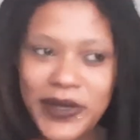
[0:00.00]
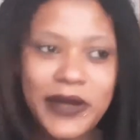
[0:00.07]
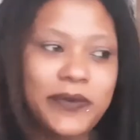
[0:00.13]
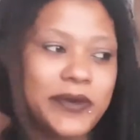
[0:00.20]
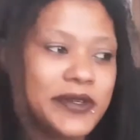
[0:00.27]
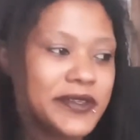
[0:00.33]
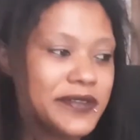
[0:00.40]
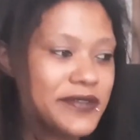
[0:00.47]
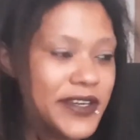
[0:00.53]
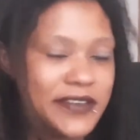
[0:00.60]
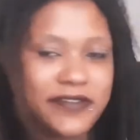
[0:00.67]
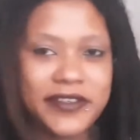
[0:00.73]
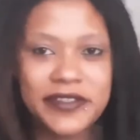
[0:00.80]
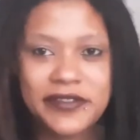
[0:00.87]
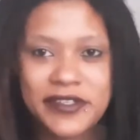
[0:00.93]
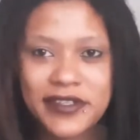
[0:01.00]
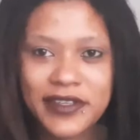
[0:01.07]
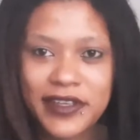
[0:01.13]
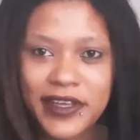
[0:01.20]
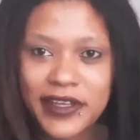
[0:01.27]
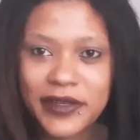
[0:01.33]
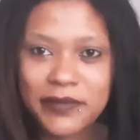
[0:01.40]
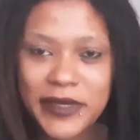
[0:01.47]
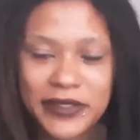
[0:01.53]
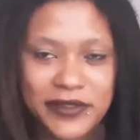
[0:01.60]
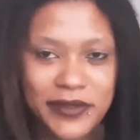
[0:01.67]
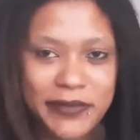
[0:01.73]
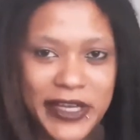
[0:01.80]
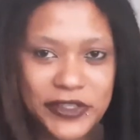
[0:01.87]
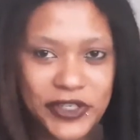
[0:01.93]
I will reference the elemental
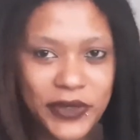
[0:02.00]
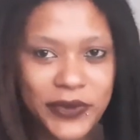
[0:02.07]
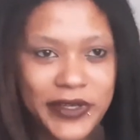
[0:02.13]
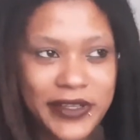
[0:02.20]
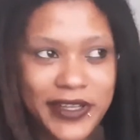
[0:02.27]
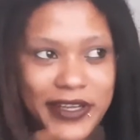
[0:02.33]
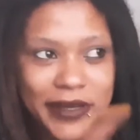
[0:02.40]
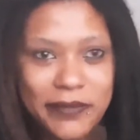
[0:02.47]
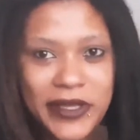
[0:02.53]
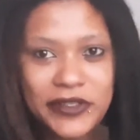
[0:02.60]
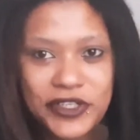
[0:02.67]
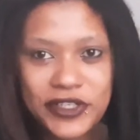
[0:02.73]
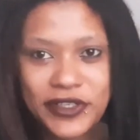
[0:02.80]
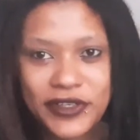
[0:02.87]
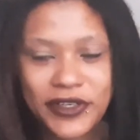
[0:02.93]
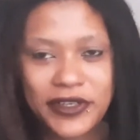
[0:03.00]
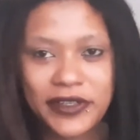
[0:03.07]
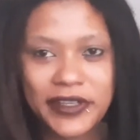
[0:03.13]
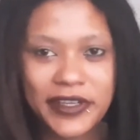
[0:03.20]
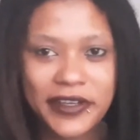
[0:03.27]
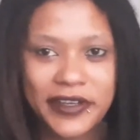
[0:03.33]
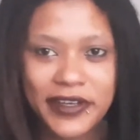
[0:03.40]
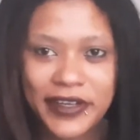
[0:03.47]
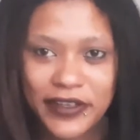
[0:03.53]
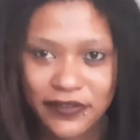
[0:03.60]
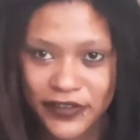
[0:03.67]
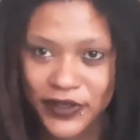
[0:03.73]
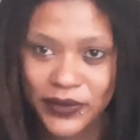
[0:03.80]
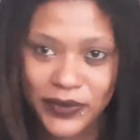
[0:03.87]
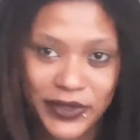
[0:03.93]
magic one that I mentioned earlier
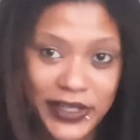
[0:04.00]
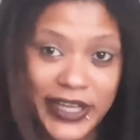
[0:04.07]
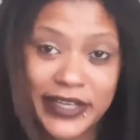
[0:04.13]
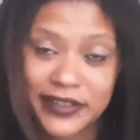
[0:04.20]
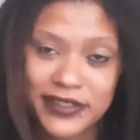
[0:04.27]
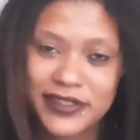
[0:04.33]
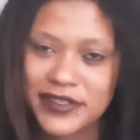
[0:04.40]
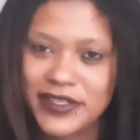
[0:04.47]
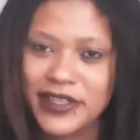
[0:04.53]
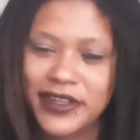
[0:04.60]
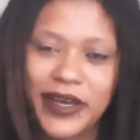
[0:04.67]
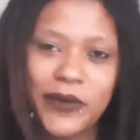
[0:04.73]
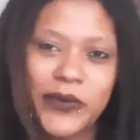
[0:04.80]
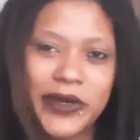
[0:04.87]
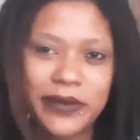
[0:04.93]
if you would like to see that one,